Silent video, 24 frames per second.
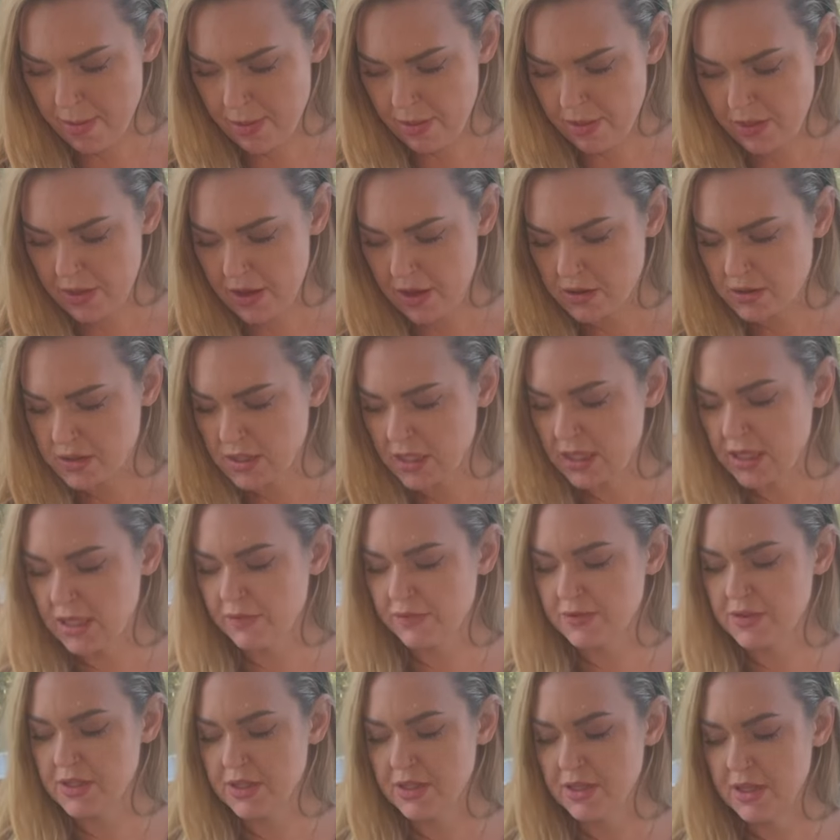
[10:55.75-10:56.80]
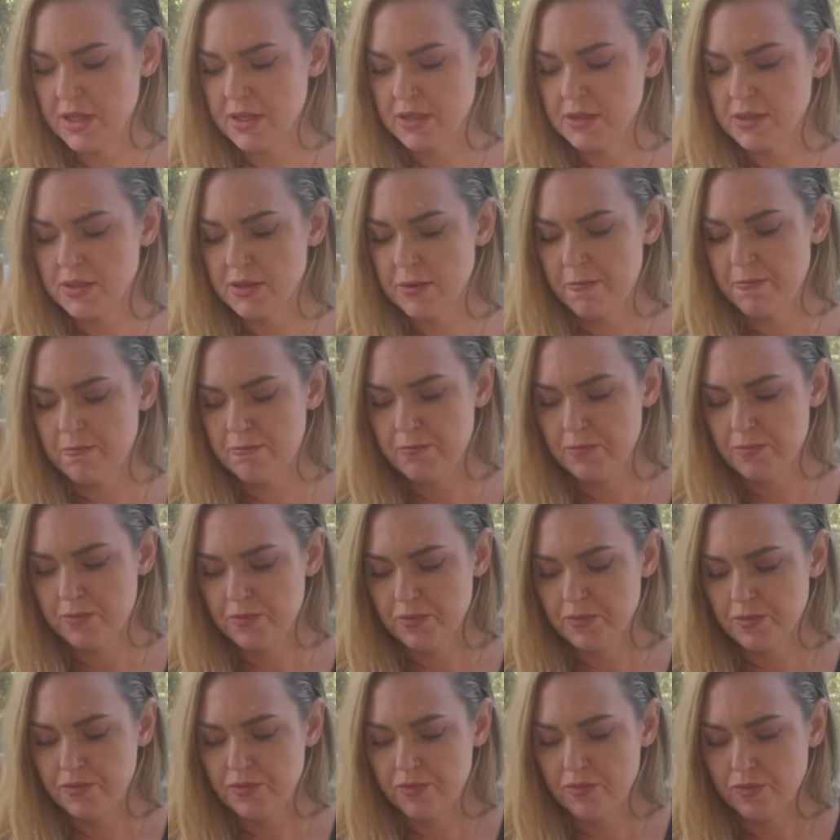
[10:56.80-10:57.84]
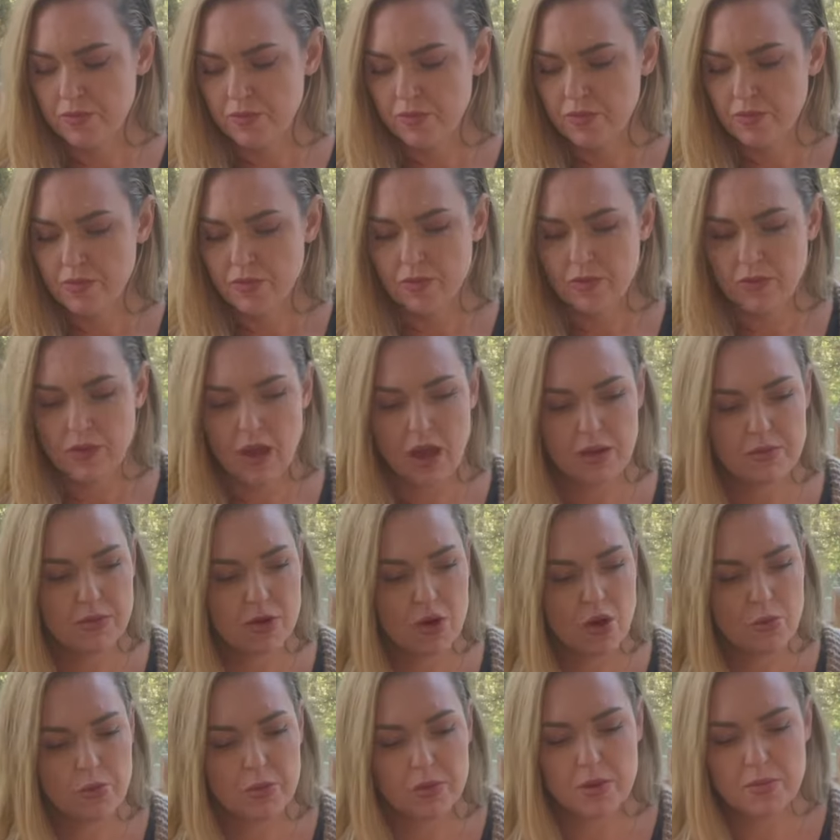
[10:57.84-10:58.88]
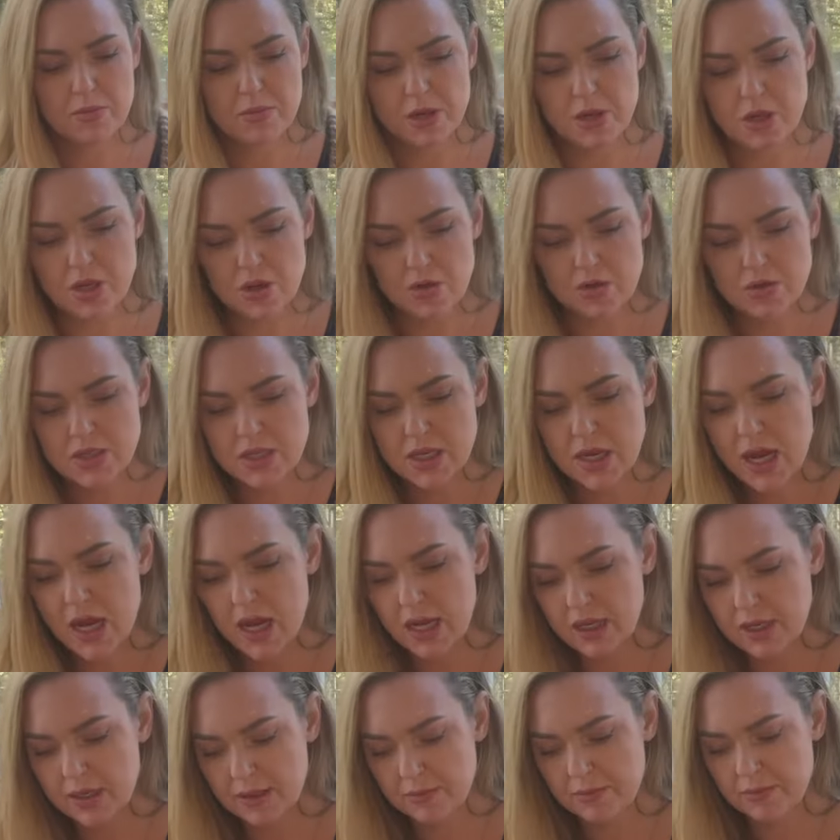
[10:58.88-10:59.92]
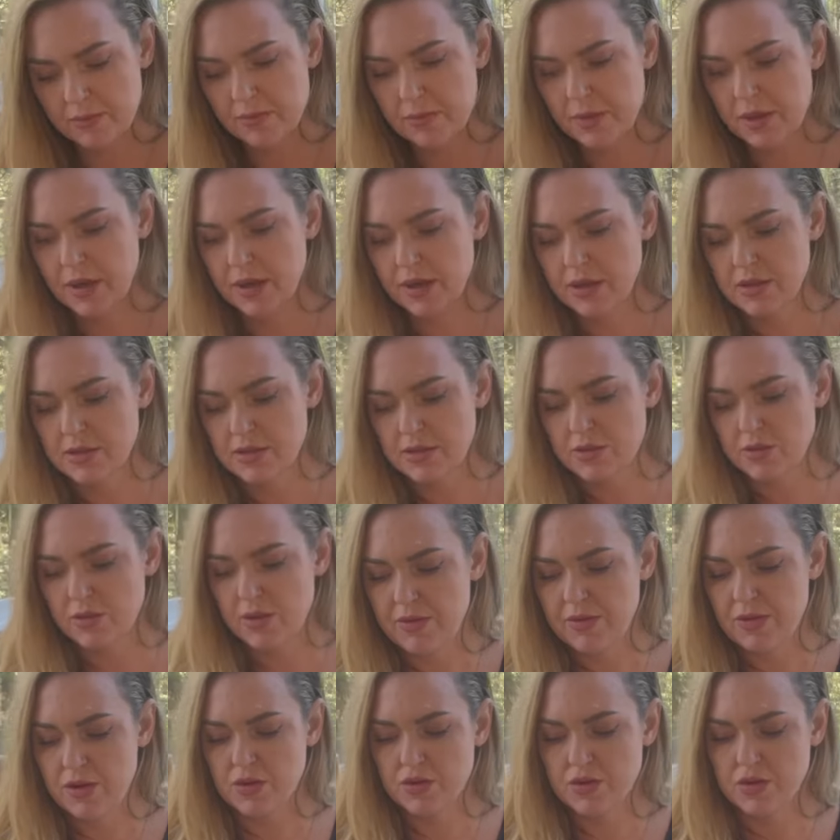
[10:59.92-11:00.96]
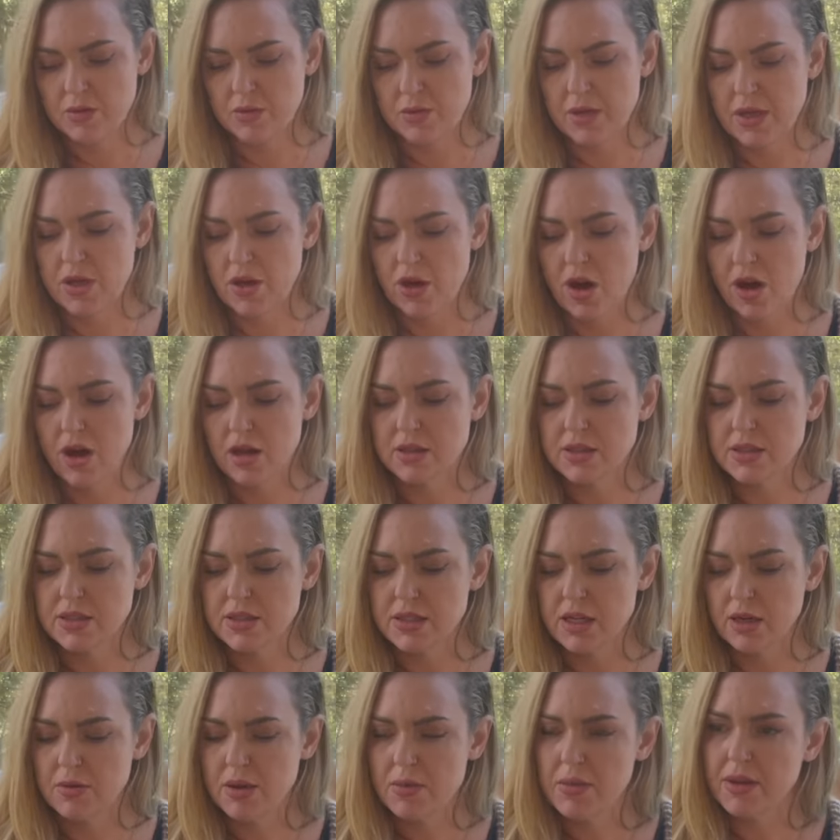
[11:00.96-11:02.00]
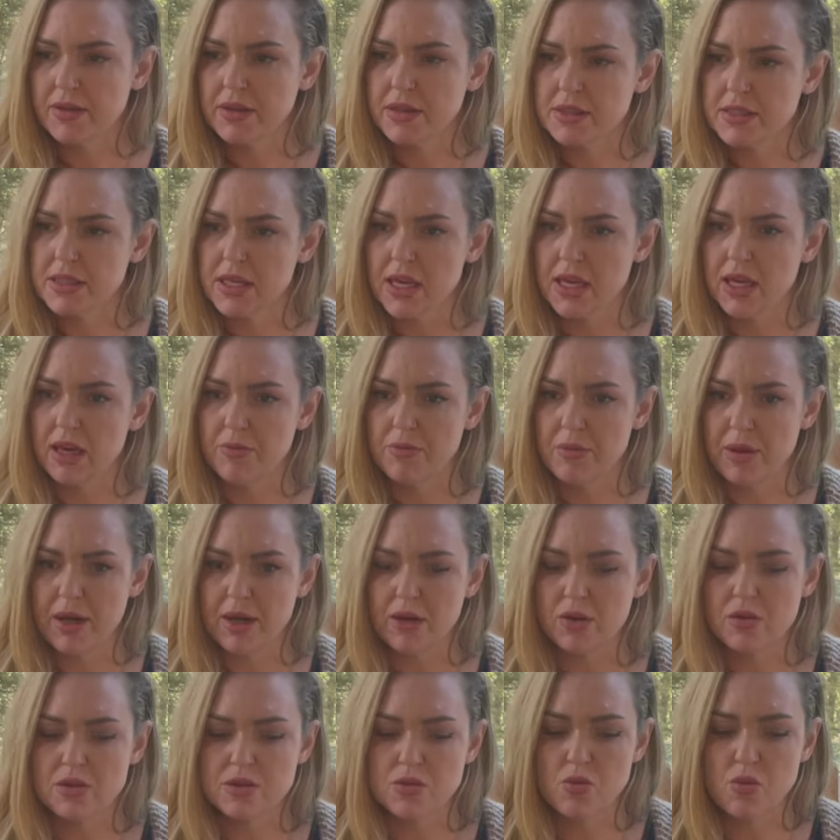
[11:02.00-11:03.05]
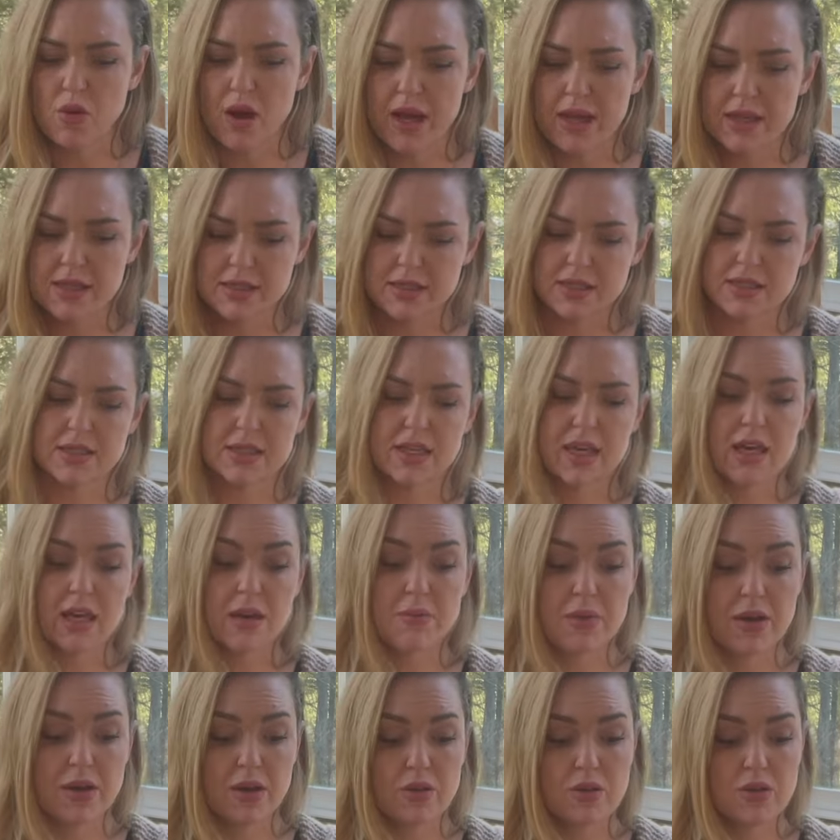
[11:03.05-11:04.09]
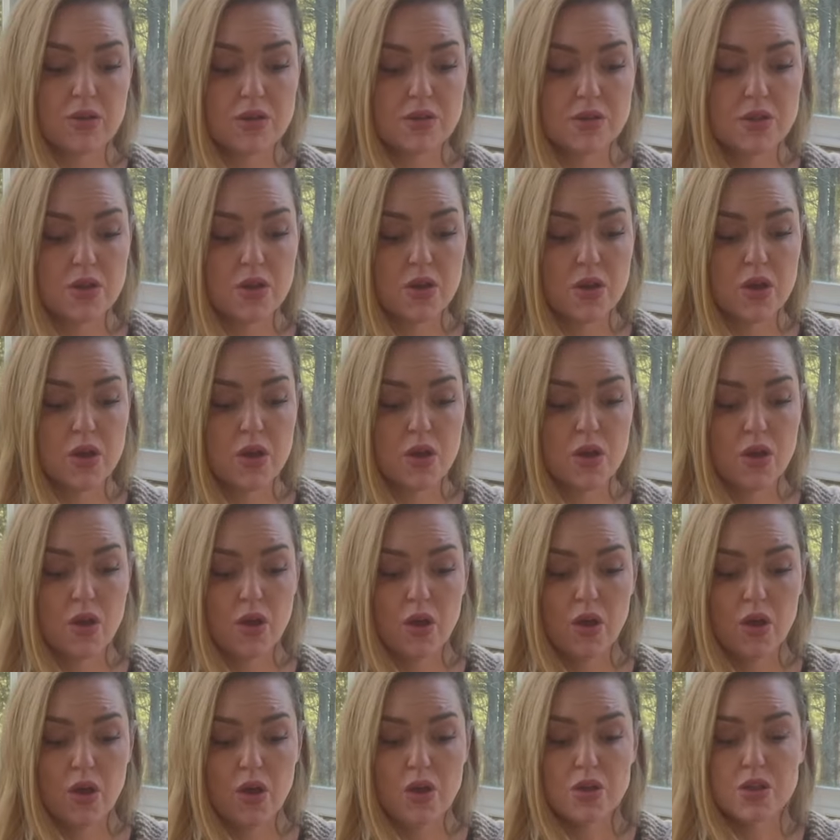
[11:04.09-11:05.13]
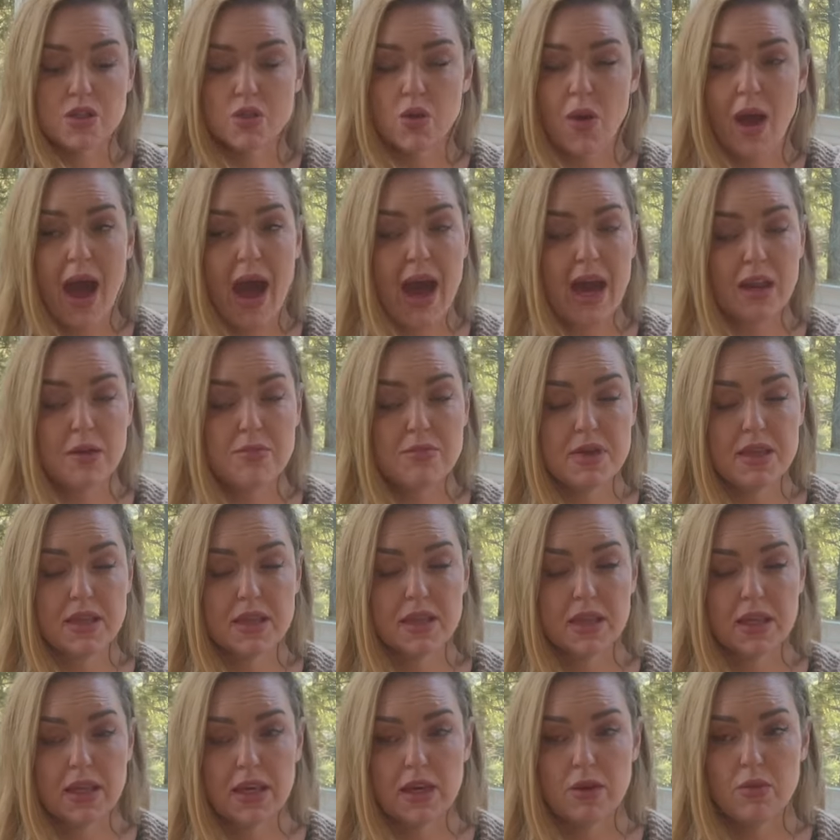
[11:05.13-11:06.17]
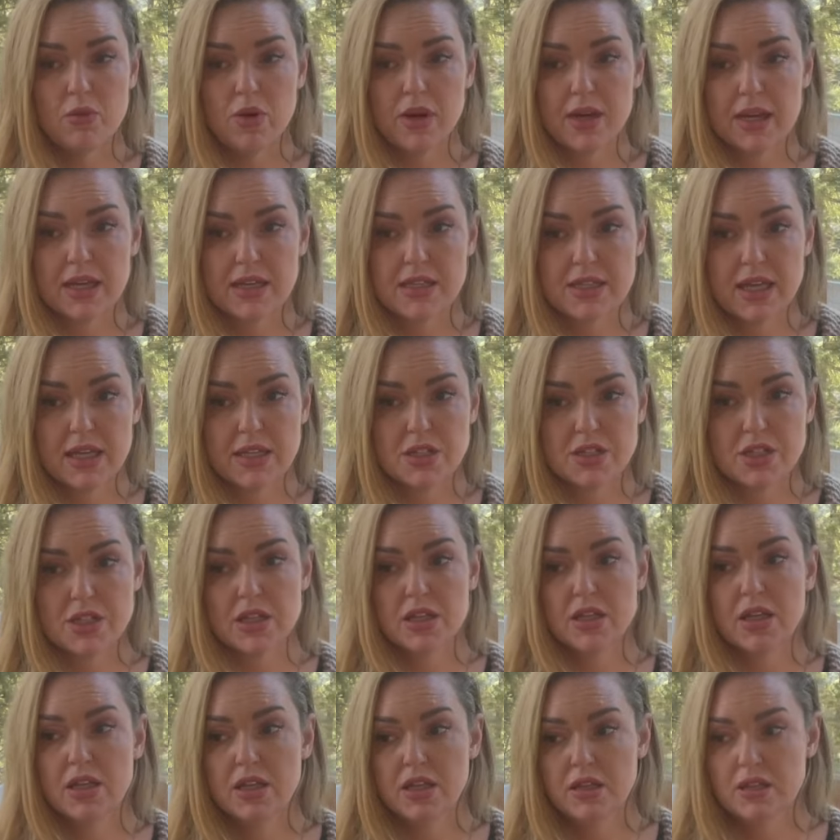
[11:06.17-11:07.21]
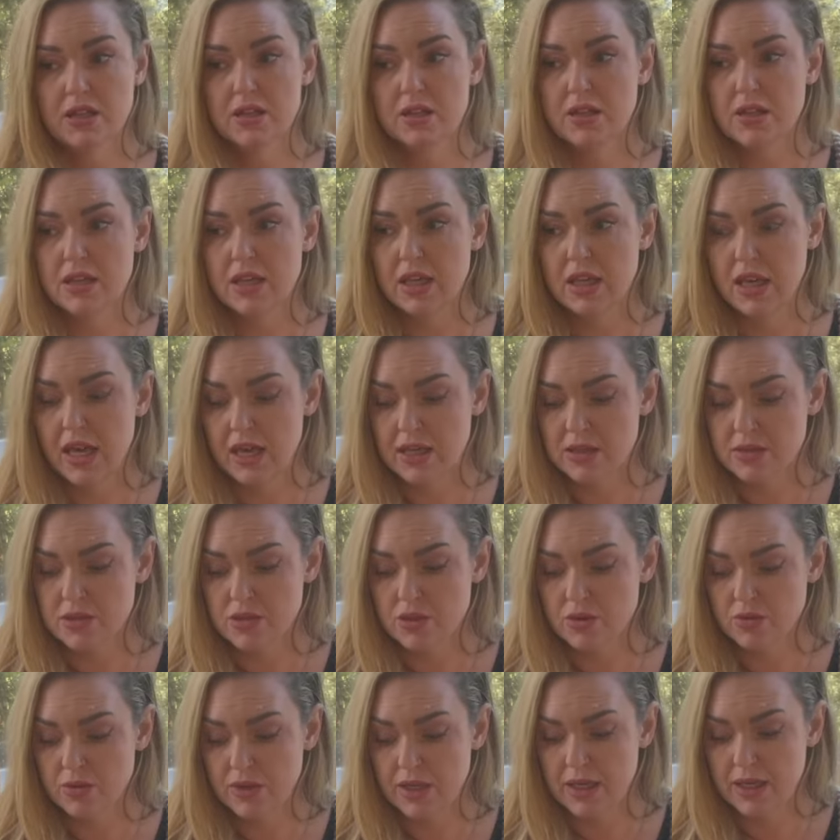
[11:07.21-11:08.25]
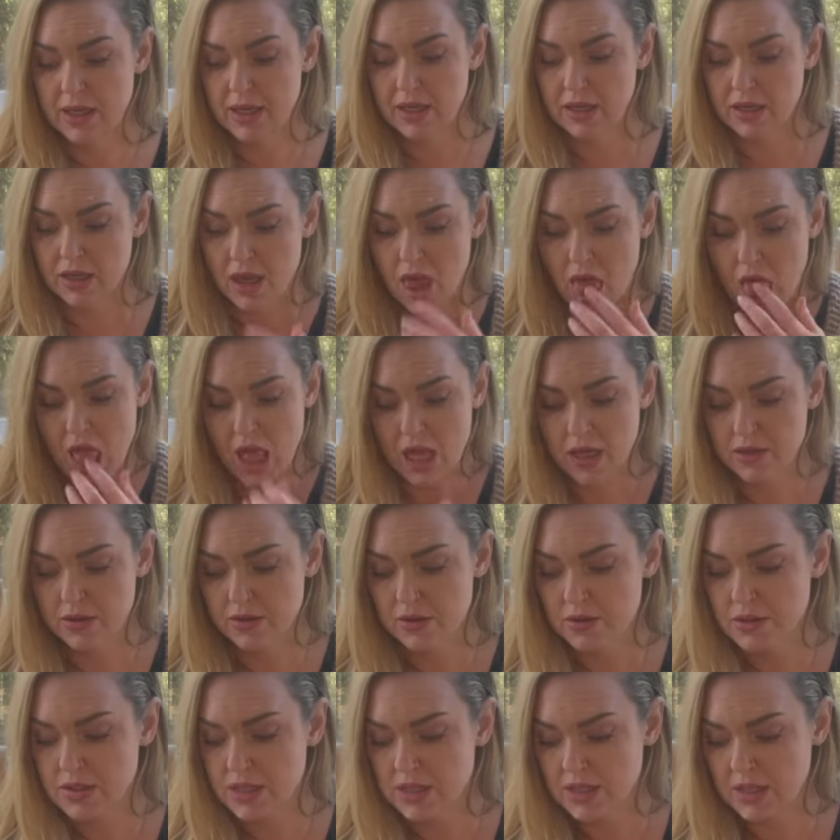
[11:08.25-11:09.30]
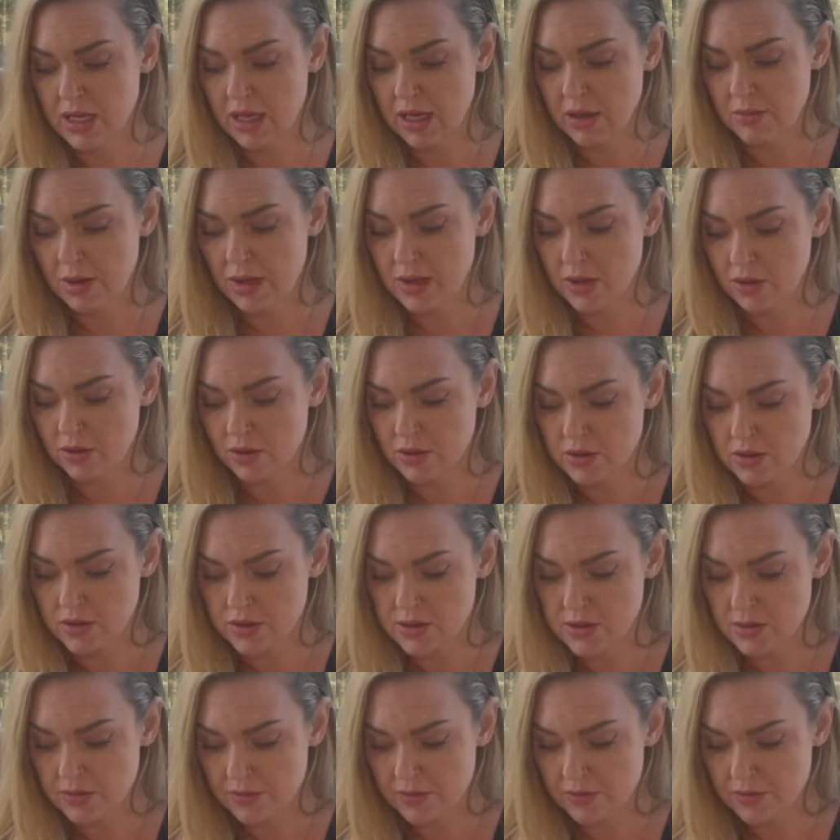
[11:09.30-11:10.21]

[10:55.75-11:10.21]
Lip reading: There's a gift in this. I'm gonna open up a new deck because used so many cards. Tell me about this King of Pentacles. Why is this King of Pentacles so adamantly wanting attention in the Cancer reading? Who's this King of Pentacles?